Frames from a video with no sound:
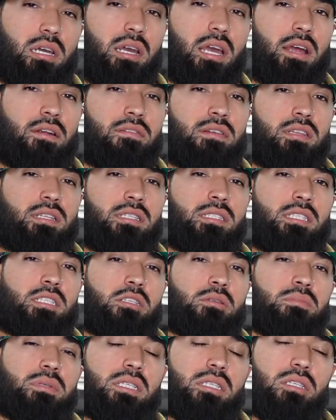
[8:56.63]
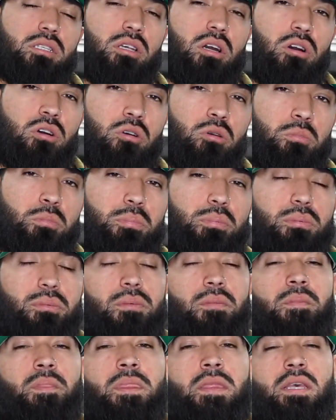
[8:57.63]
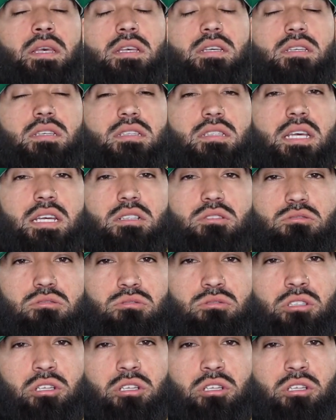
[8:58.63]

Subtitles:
Everything's gonna be dope. Stay tuned,